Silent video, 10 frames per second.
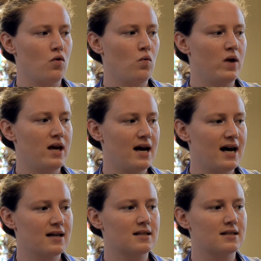we
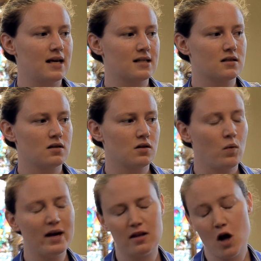access,
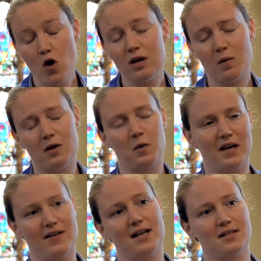the only way that we
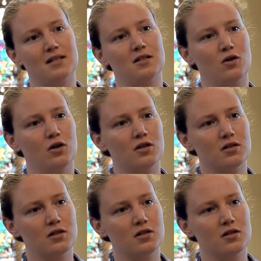have access to God,